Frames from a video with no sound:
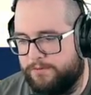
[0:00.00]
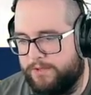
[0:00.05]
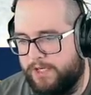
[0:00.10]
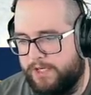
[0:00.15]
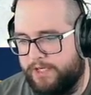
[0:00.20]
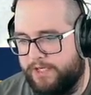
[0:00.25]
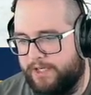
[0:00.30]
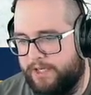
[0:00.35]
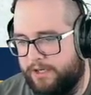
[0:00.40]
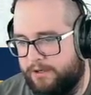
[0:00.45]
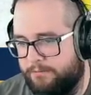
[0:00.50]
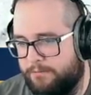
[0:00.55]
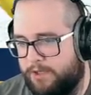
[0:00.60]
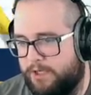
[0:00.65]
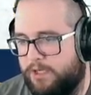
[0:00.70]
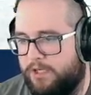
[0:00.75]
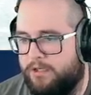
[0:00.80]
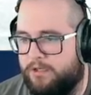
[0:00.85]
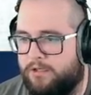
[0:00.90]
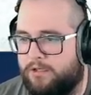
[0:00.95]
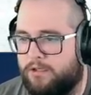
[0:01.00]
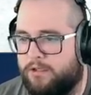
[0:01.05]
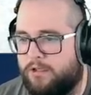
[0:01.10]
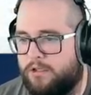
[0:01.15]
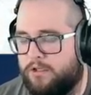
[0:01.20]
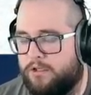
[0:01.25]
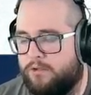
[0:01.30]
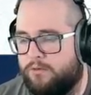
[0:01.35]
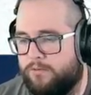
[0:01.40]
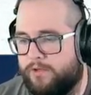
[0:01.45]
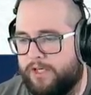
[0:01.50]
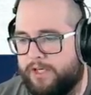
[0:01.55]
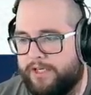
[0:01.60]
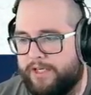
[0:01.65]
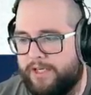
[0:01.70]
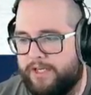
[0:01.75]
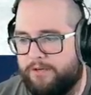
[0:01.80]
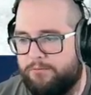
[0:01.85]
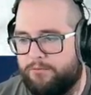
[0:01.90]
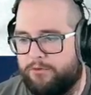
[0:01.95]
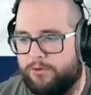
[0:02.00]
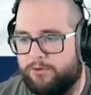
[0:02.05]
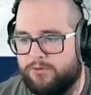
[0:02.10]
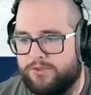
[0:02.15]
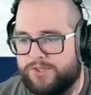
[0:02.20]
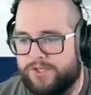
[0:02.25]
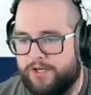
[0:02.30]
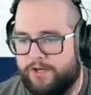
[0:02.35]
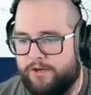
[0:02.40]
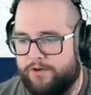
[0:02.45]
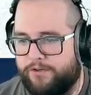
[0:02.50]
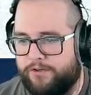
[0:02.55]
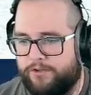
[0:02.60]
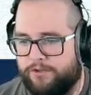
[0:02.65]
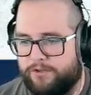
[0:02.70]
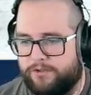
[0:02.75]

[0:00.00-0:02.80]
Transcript: We gotta get him, uh, we gotta get him cruising here.